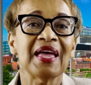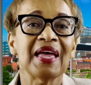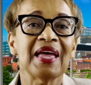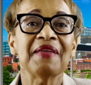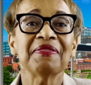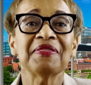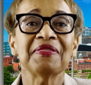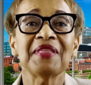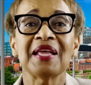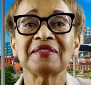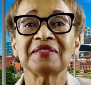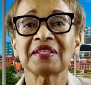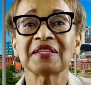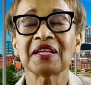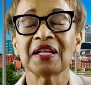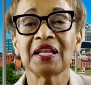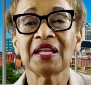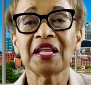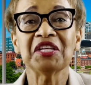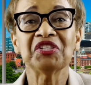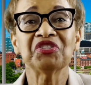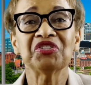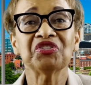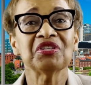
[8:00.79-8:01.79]
and that's
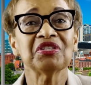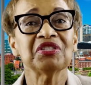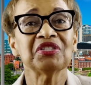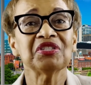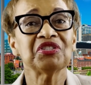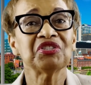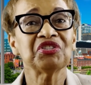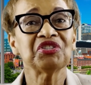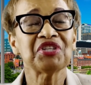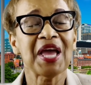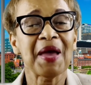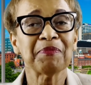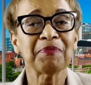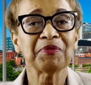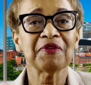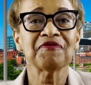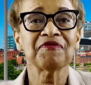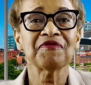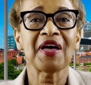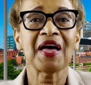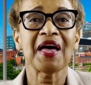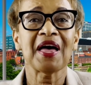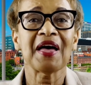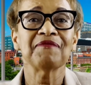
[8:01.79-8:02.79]
Galatians chapter
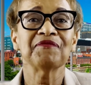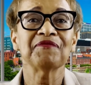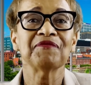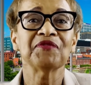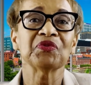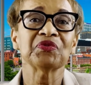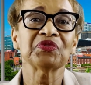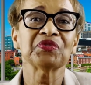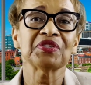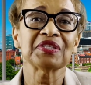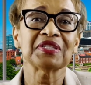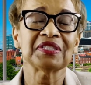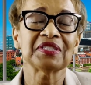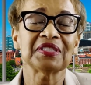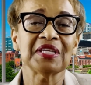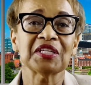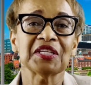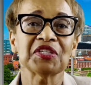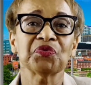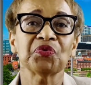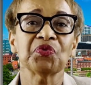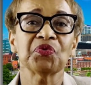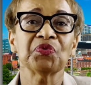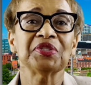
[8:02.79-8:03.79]
5, verses
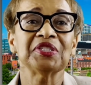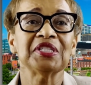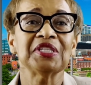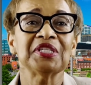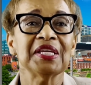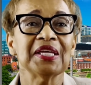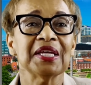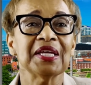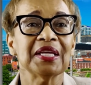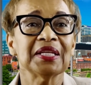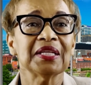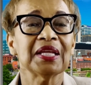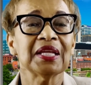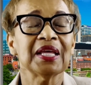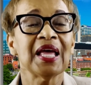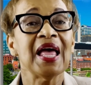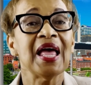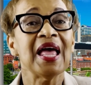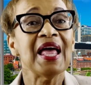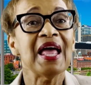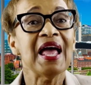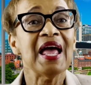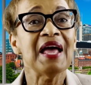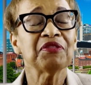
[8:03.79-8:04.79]
6 through 10.
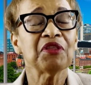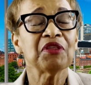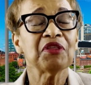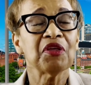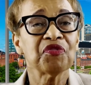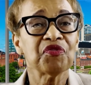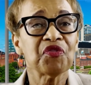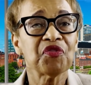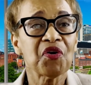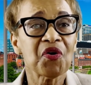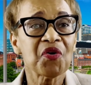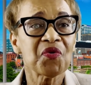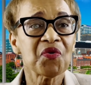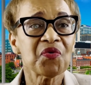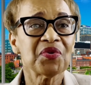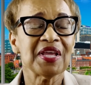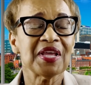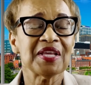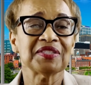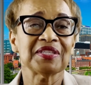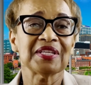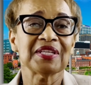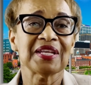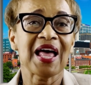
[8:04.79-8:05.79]
And the third
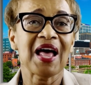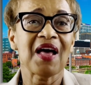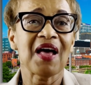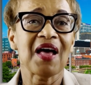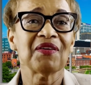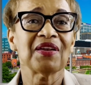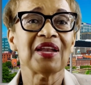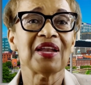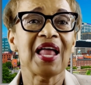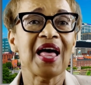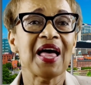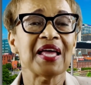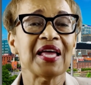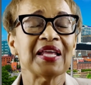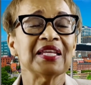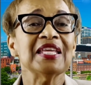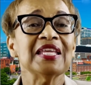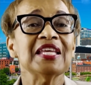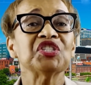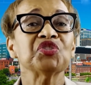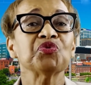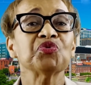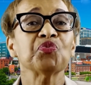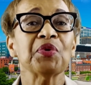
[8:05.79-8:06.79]
lesson outline
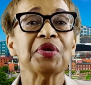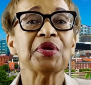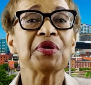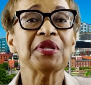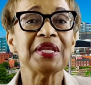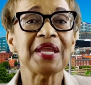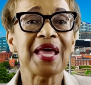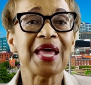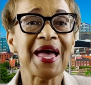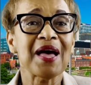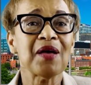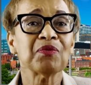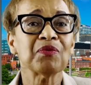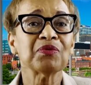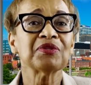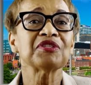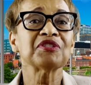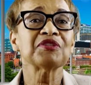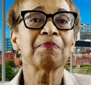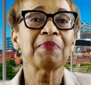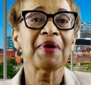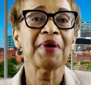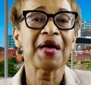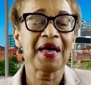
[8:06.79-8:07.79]
is
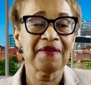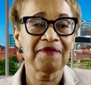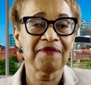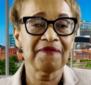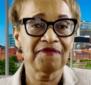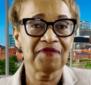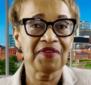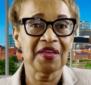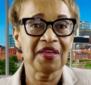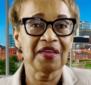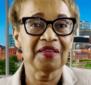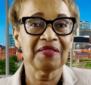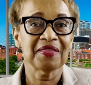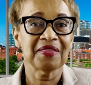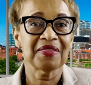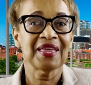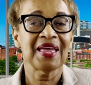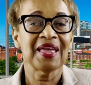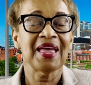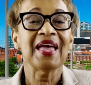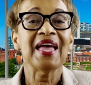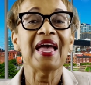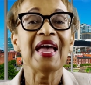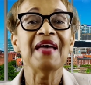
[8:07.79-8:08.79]
Renounce by Faith,
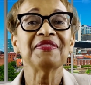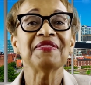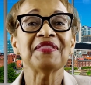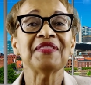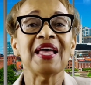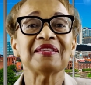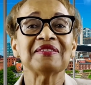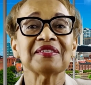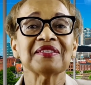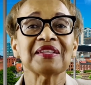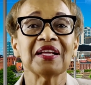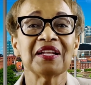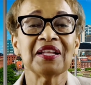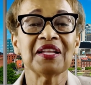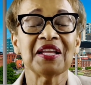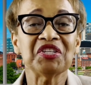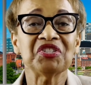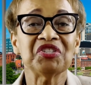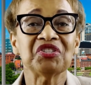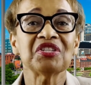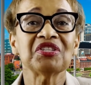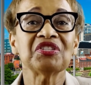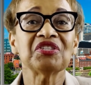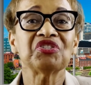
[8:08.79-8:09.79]
and that's
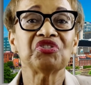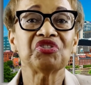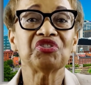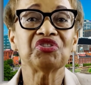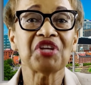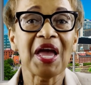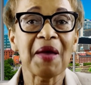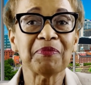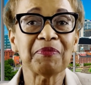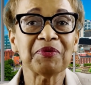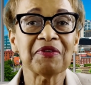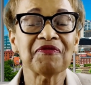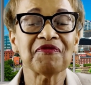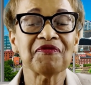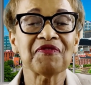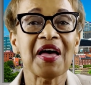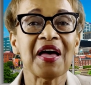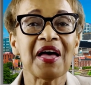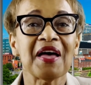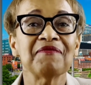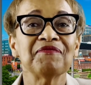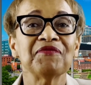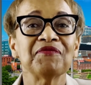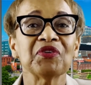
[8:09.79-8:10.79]
Galatians chapter
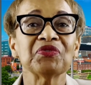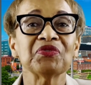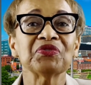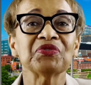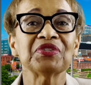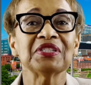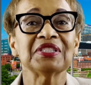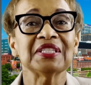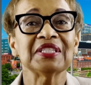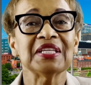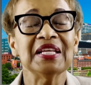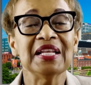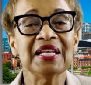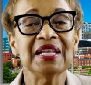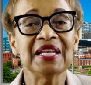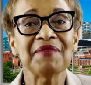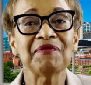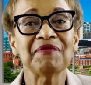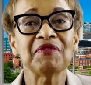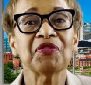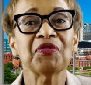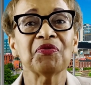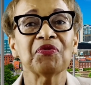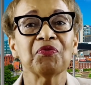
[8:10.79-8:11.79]
5, verses
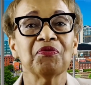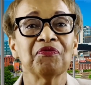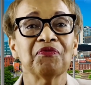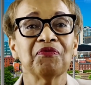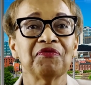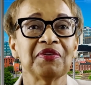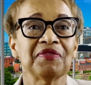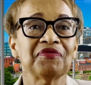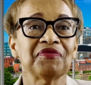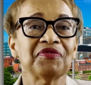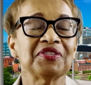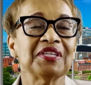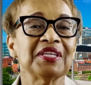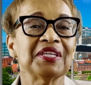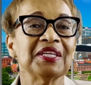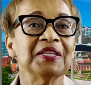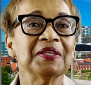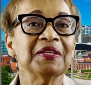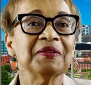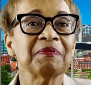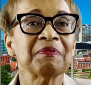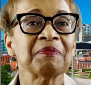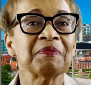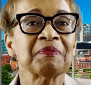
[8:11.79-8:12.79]
11 through
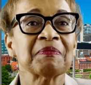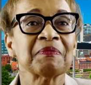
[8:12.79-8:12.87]
15.